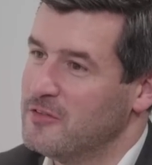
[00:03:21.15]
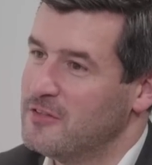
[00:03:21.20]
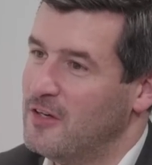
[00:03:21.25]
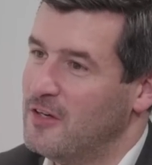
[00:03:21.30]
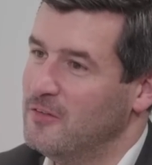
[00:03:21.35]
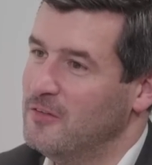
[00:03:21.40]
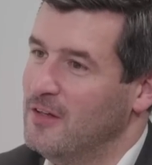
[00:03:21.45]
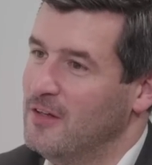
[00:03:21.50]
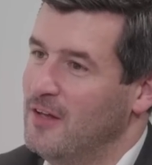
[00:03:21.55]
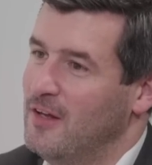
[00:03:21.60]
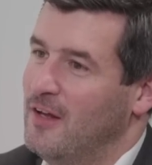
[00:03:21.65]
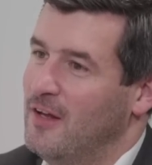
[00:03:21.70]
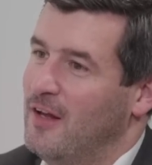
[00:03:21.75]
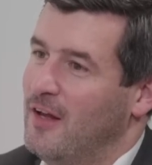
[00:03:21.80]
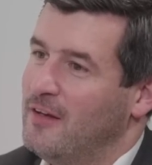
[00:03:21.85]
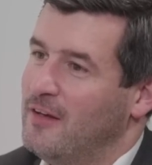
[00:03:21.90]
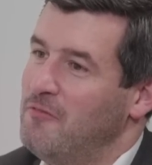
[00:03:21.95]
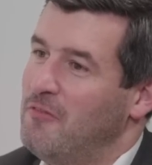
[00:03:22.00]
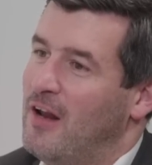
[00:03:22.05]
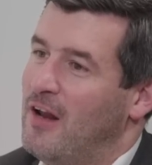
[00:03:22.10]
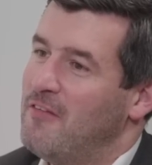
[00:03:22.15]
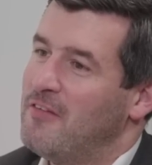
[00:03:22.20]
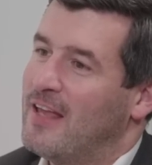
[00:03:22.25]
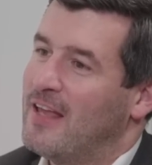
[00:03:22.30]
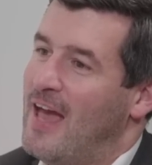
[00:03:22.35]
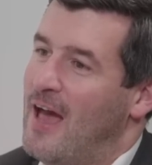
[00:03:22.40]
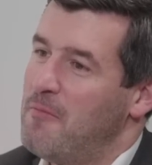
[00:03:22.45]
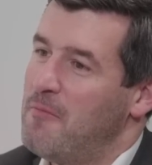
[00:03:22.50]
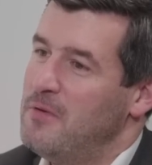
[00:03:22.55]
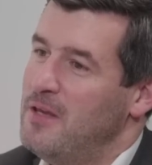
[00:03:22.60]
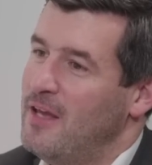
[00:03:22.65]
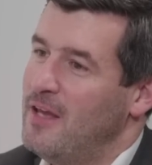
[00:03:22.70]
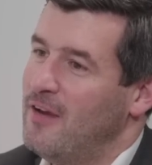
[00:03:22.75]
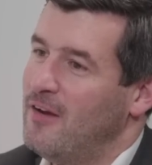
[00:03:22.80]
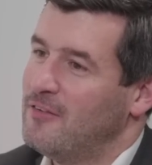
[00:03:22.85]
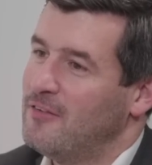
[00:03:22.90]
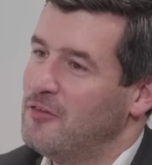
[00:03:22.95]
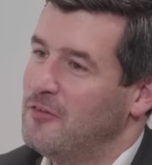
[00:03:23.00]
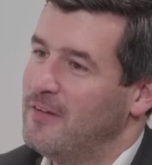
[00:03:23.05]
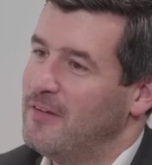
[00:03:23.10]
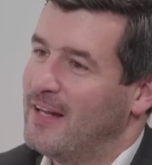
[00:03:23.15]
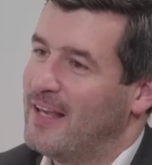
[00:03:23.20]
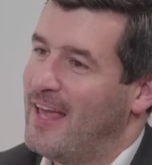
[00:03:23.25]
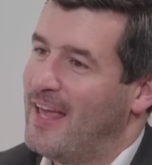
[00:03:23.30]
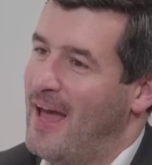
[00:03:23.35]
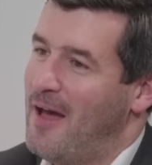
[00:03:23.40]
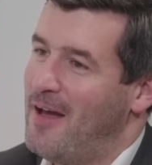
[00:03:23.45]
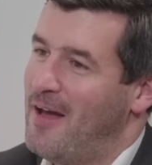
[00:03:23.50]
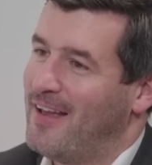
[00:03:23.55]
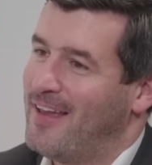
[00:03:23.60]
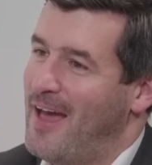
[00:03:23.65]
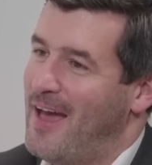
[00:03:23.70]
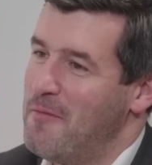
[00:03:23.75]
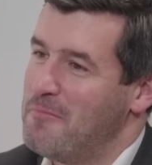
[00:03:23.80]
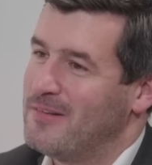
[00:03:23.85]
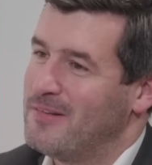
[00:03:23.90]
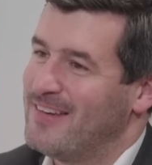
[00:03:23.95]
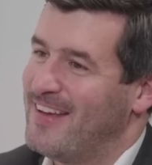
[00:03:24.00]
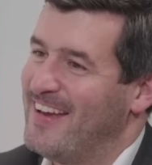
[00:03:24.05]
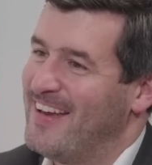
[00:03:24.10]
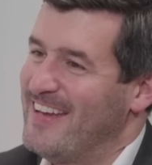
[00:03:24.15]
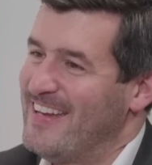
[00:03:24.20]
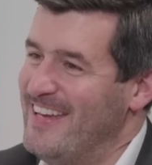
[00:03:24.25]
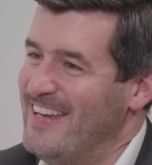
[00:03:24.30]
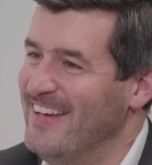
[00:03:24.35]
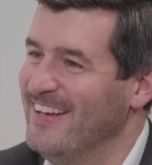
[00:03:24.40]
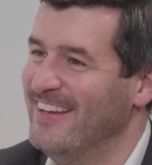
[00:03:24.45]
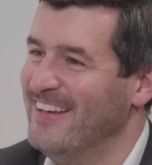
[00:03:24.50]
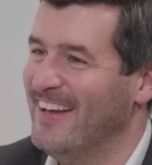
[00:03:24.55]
So I didn't really have a gap year. I sort of had a gap day.